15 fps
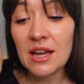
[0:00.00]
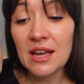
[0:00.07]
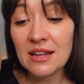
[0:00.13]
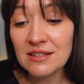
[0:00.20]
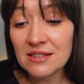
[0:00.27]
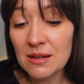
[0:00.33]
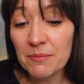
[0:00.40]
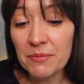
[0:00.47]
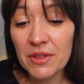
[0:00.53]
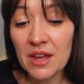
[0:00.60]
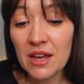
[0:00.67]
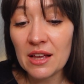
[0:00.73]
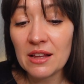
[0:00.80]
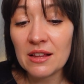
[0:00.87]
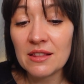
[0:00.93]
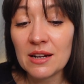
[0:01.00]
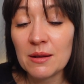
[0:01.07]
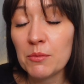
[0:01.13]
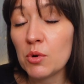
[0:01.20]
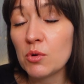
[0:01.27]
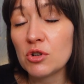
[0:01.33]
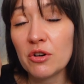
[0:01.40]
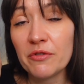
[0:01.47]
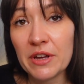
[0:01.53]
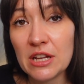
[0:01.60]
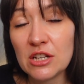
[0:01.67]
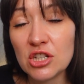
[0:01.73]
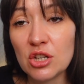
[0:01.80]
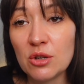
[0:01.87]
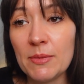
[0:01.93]
It's something that I'm bored of
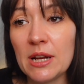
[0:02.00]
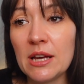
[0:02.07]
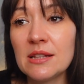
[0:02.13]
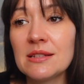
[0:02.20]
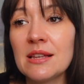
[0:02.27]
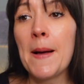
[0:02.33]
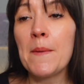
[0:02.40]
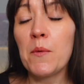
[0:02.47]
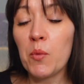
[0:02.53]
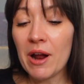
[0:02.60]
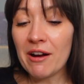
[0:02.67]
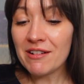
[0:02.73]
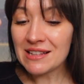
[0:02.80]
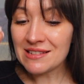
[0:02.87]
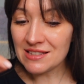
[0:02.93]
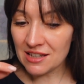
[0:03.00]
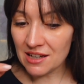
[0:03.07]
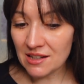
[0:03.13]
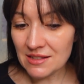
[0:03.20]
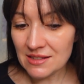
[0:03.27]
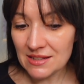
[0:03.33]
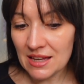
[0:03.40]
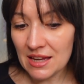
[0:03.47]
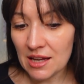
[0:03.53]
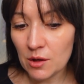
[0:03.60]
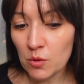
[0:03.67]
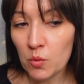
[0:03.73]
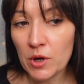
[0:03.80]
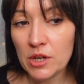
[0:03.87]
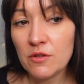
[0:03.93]
in 2 minutes. Whereas
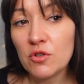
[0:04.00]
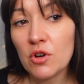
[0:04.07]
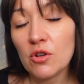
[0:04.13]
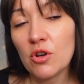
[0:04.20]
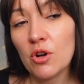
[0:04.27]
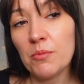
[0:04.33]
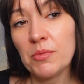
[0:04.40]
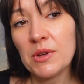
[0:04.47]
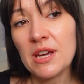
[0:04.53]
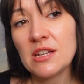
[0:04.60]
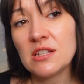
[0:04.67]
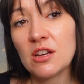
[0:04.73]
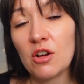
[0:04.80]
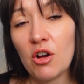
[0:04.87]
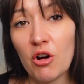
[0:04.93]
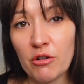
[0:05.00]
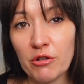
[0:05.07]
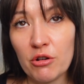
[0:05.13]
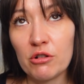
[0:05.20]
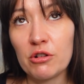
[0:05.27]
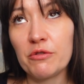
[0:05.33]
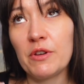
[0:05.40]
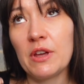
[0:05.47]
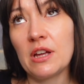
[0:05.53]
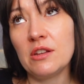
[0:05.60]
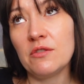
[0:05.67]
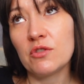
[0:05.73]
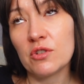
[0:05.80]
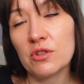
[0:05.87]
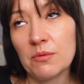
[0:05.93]
dancing, when you've got complicated choreography and
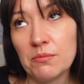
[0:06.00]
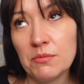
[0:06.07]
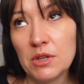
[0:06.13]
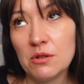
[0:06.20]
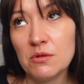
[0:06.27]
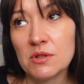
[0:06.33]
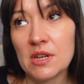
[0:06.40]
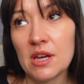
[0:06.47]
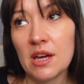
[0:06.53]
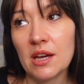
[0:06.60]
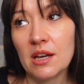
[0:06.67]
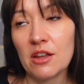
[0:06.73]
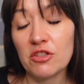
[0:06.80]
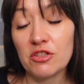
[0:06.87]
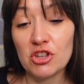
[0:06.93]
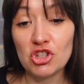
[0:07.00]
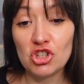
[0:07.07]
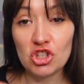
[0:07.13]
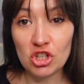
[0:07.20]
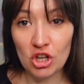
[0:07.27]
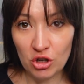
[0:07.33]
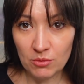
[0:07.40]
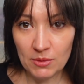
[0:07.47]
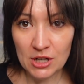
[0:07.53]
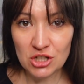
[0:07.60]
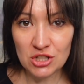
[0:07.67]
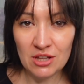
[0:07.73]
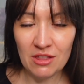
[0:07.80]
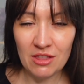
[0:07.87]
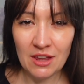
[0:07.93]
you've got the music, there's so much
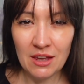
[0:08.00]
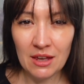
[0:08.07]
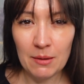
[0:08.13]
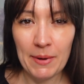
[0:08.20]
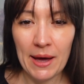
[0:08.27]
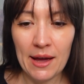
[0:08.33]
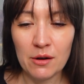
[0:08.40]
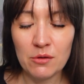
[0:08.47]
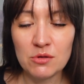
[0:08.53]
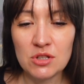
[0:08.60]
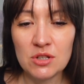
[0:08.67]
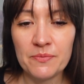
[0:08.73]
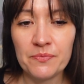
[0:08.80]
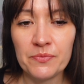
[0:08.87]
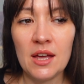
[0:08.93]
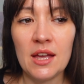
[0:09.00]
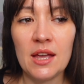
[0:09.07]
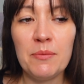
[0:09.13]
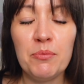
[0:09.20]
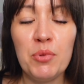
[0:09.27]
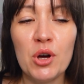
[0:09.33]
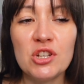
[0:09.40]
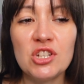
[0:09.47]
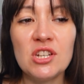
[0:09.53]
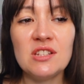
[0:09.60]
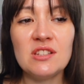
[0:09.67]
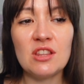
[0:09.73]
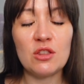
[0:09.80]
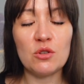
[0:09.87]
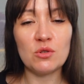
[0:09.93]
to think about. It pushes
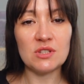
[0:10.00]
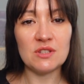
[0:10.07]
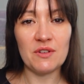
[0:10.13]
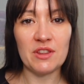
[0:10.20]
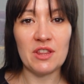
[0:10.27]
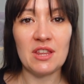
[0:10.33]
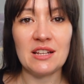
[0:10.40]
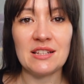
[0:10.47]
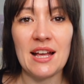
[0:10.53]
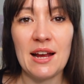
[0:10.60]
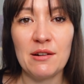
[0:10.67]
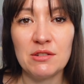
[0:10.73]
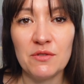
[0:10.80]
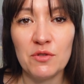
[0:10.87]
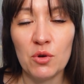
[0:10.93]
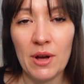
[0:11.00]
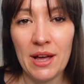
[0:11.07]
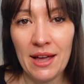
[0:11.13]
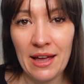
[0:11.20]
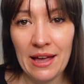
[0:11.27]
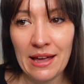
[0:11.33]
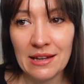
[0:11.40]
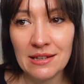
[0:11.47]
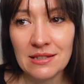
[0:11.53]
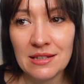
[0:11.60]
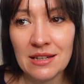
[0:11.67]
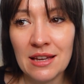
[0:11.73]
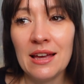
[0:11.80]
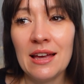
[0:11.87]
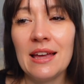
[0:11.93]
the thoughts of other things out of your head
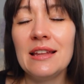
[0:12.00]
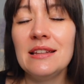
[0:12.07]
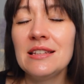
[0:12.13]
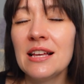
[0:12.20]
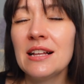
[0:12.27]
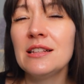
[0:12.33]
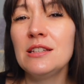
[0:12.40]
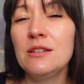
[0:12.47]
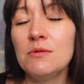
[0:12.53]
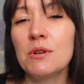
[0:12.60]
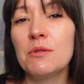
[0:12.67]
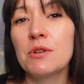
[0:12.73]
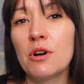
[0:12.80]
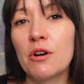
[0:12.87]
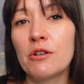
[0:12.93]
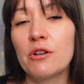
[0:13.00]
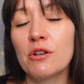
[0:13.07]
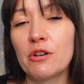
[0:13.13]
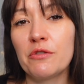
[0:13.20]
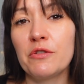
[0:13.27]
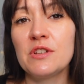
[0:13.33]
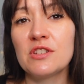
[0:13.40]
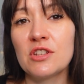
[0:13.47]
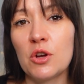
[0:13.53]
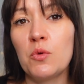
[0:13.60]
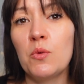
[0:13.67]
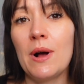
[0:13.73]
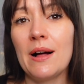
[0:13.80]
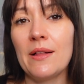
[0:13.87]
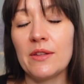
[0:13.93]
until you know the choreography so
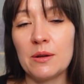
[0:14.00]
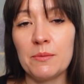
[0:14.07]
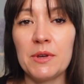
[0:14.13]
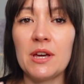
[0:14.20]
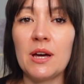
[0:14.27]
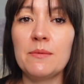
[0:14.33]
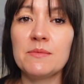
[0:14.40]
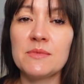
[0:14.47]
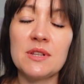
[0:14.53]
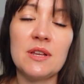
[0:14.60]
well that it becomes